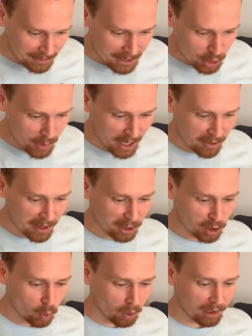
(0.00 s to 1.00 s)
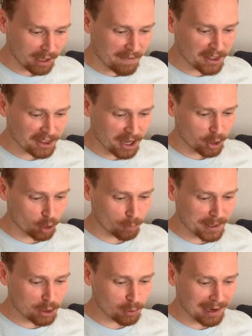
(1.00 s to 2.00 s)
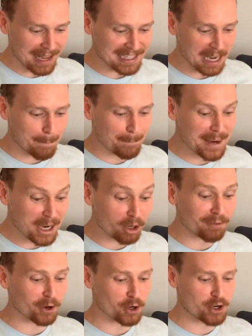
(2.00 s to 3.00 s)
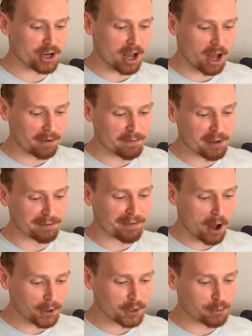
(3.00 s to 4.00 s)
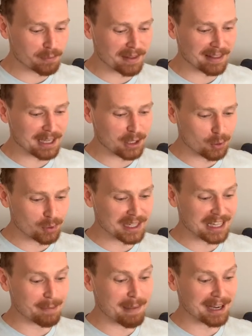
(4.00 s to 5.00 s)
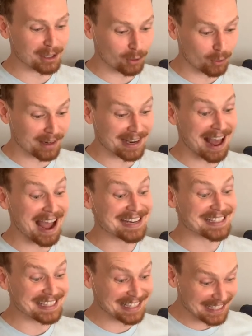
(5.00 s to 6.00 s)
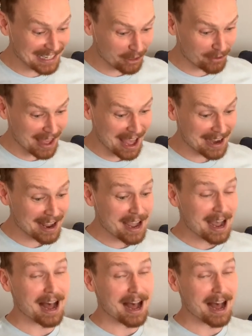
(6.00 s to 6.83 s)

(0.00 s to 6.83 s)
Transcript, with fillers: did you hear that Thor Love and Thunder will be utilizing a bigger version of the volume that they used in The Mandalorian? I did hear that.